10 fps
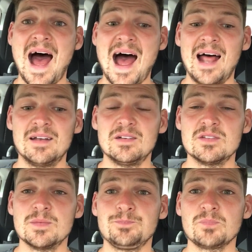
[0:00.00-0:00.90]

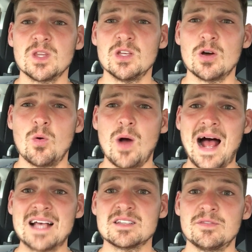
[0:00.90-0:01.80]
And, you know,
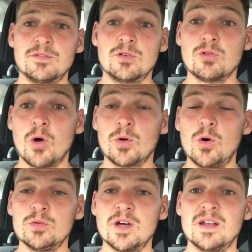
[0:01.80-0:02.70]
as I've grown
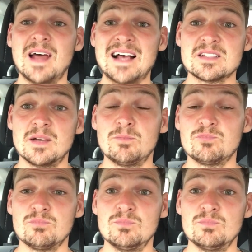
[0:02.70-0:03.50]
older and as I've